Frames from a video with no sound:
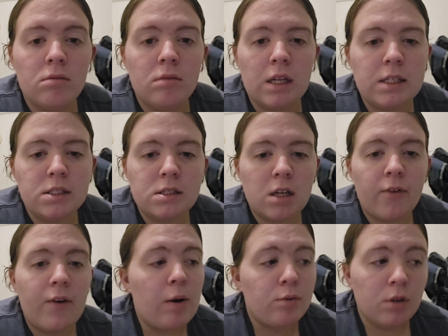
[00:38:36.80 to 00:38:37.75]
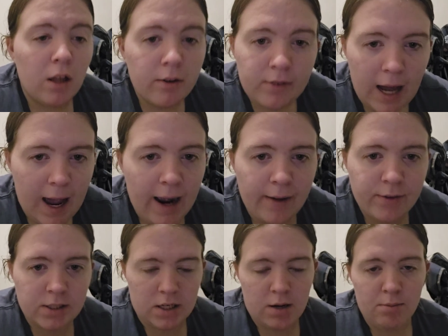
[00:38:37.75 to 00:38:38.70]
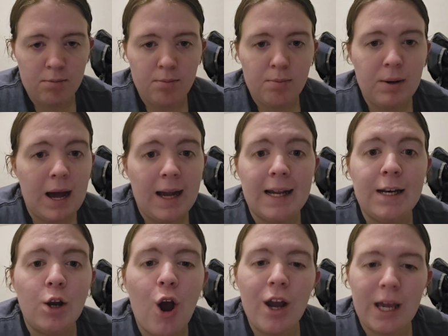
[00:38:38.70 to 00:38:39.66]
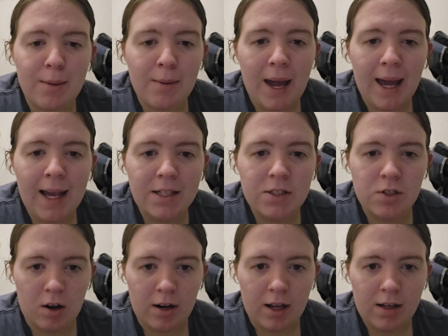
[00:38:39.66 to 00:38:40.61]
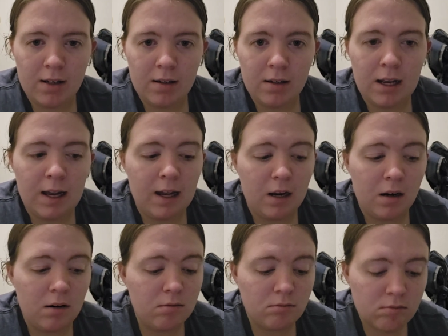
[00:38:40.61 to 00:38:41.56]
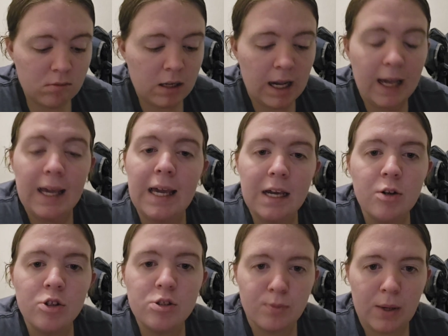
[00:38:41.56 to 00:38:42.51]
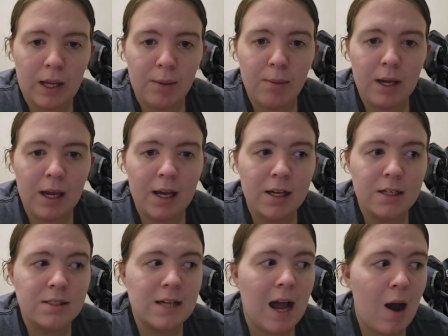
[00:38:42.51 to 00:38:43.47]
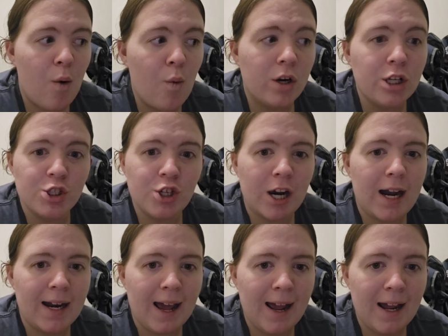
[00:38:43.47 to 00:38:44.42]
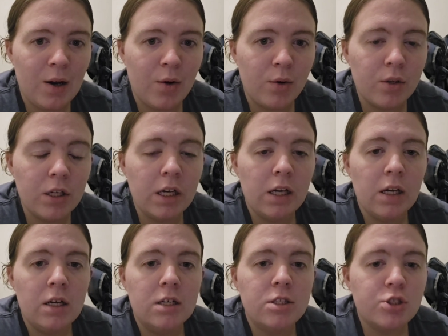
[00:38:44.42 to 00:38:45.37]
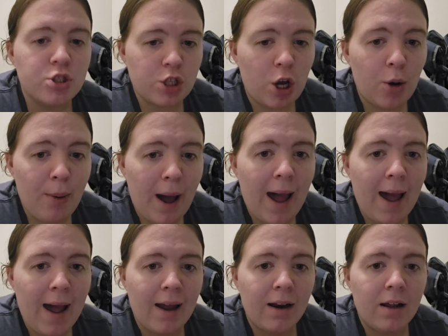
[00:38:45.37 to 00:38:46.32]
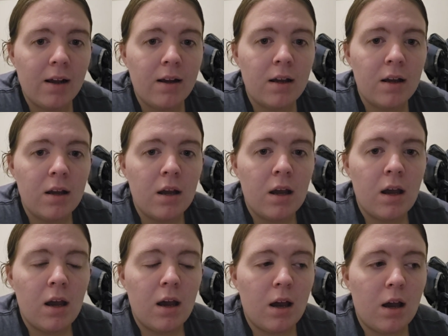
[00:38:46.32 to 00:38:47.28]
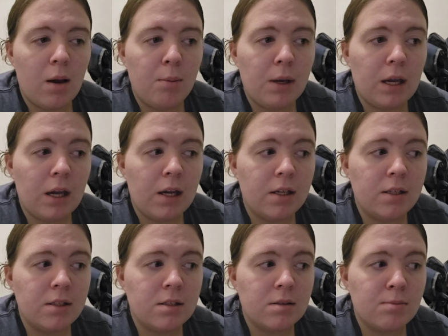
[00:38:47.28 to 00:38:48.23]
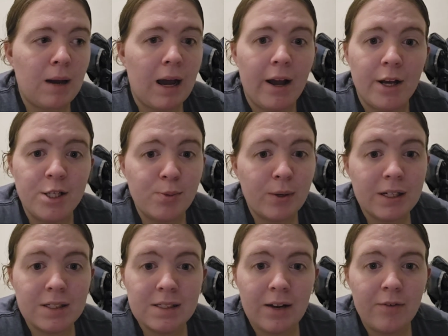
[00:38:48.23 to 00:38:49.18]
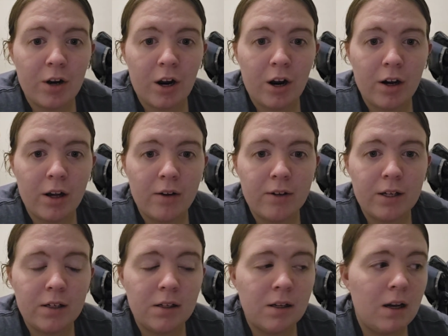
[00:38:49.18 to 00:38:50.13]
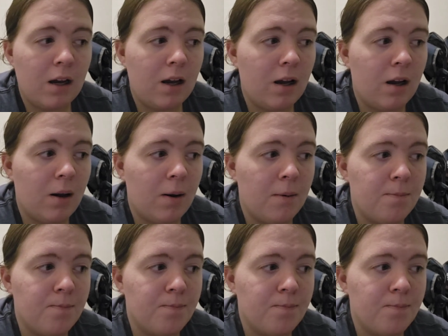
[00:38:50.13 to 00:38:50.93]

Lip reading: that stuff, I would love to have some, but I cannot get my hands on it. And it kills me because I want to try it out so bad. Because my husband has never heard of it. My